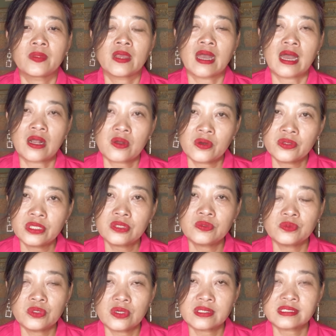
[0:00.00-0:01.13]
According to
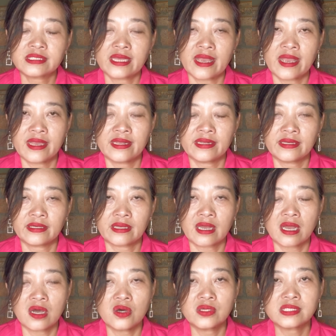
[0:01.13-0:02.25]
York and
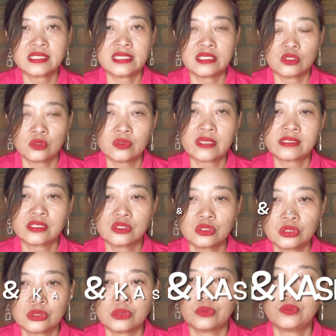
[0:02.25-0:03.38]
Kasl in
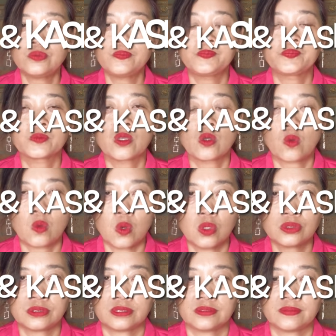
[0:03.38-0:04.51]
2002,
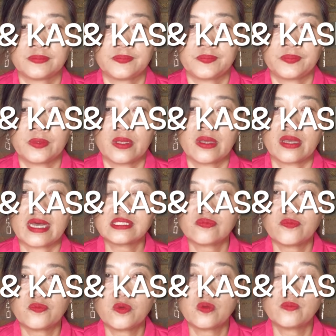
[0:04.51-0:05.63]
quote, as a
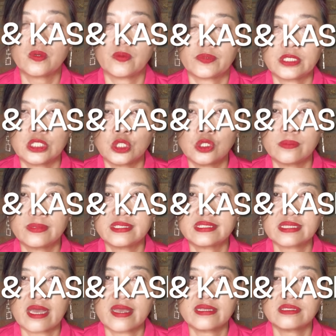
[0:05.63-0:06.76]
form of human
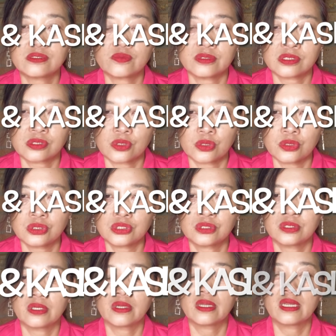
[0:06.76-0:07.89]
science research,
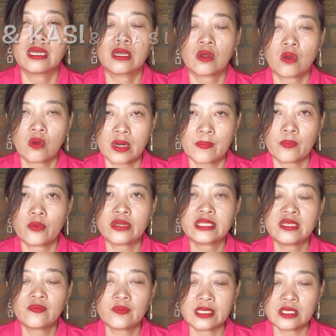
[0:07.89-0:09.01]
collaborative
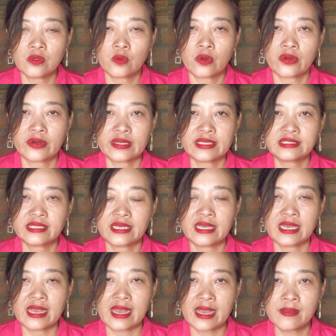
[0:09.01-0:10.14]
inquiries
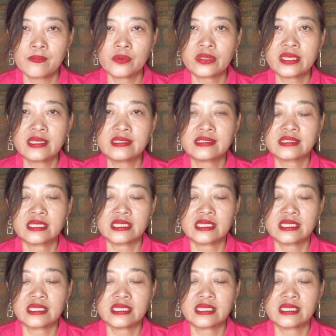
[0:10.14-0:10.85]
embodies